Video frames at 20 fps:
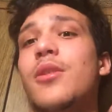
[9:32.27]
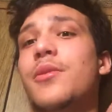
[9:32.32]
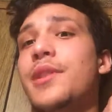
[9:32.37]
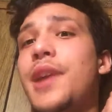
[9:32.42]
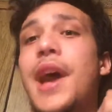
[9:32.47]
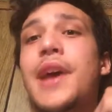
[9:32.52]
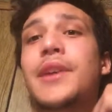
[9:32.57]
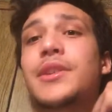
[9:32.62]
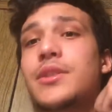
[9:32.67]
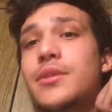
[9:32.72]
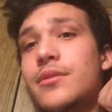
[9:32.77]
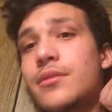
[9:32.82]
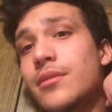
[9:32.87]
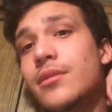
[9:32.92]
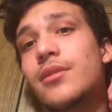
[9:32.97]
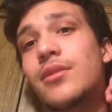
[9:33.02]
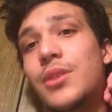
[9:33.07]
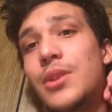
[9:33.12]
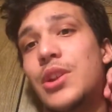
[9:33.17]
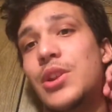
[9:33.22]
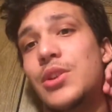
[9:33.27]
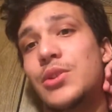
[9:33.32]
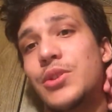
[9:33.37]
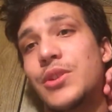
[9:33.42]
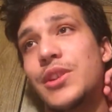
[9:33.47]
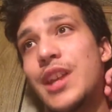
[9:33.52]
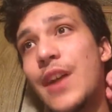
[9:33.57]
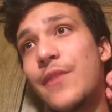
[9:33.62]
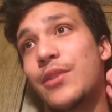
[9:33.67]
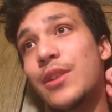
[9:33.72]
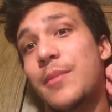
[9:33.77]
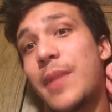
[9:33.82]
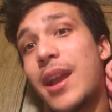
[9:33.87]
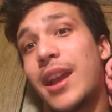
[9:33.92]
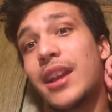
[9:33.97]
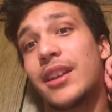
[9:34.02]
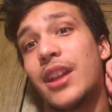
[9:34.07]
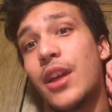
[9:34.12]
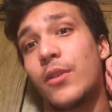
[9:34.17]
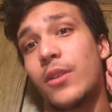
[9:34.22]
Oh yes, you should definitely
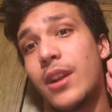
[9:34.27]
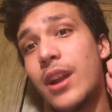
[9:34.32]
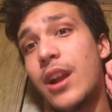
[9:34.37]
make another